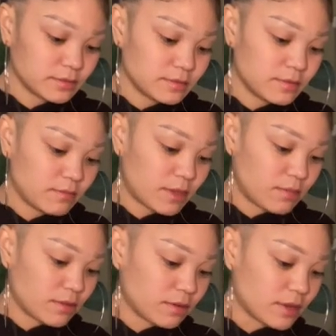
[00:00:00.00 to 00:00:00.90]

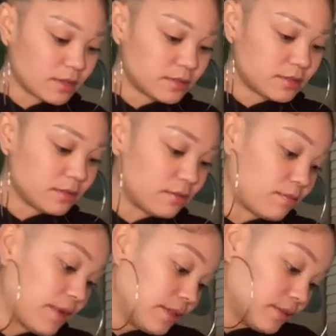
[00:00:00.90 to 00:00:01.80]
Maybe they're not
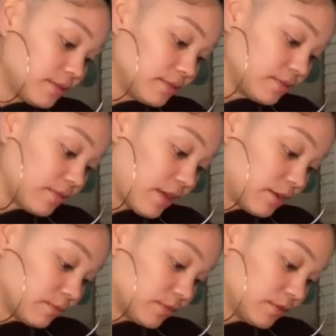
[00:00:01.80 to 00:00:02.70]
silhouettes of
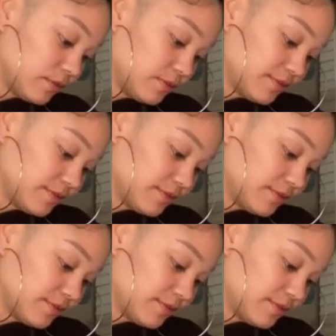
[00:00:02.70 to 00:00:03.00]
animals.